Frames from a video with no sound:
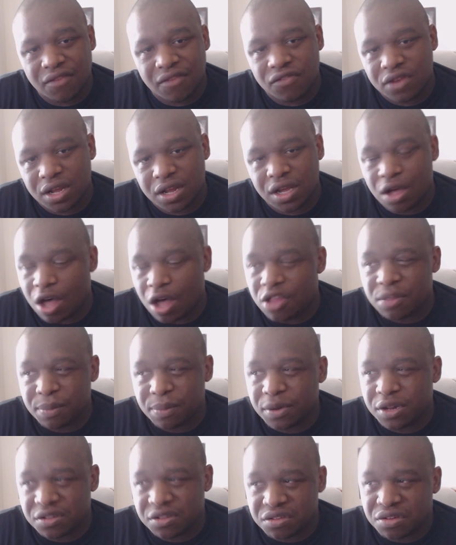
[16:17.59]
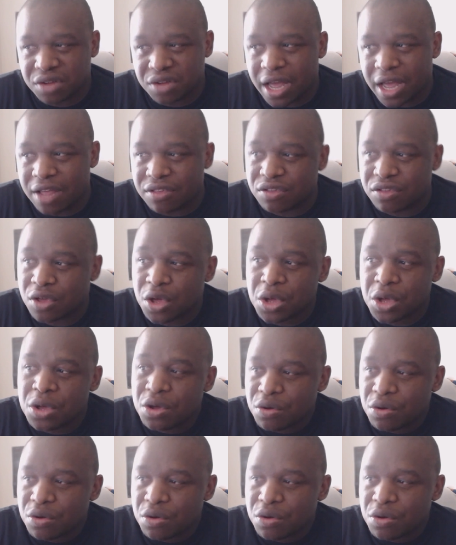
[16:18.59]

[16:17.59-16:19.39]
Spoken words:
definitely call the police on guys